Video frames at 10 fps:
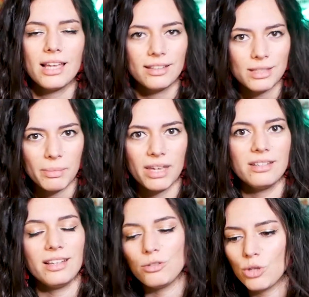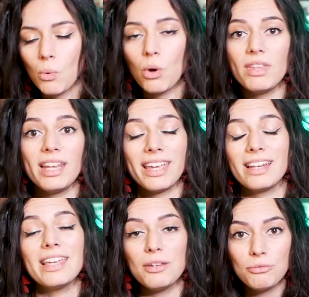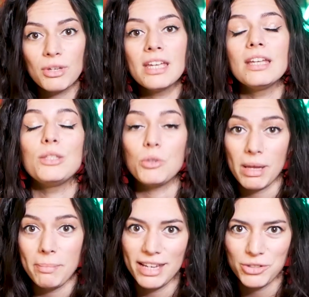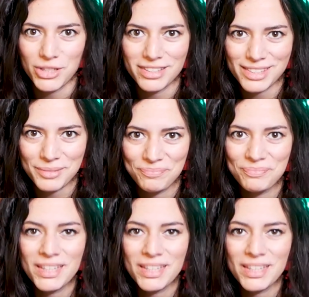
Talisman, and so on, that I can give to my patrons.